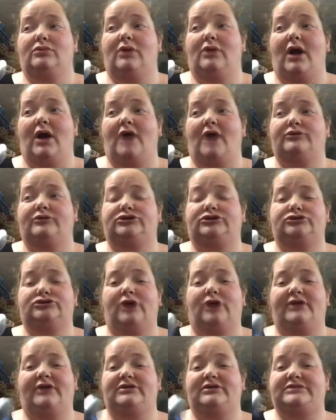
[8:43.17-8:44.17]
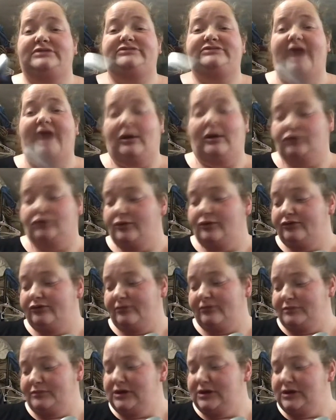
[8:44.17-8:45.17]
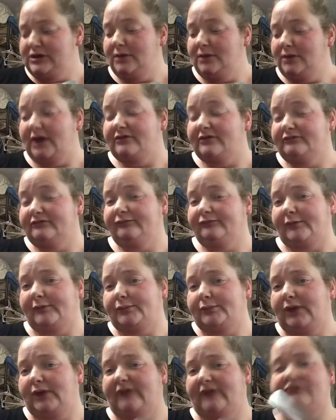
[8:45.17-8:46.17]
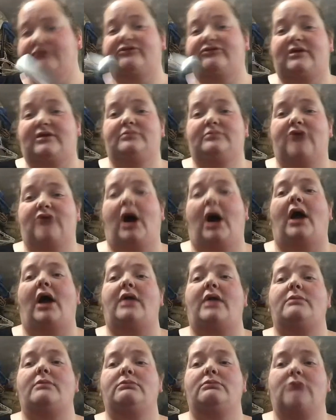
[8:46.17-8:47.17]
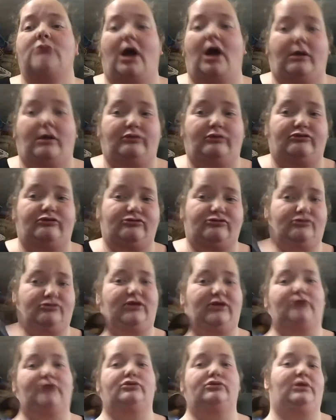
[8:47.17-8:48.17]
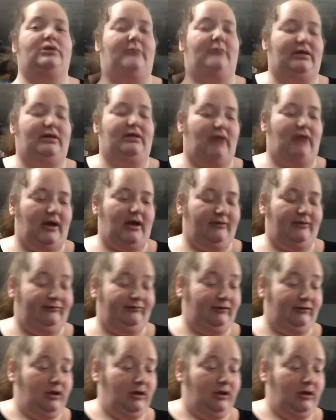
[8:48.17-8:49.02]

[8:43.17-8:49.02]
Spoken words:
I was trying to download something on my other phone at the same time I was scheduling my lives.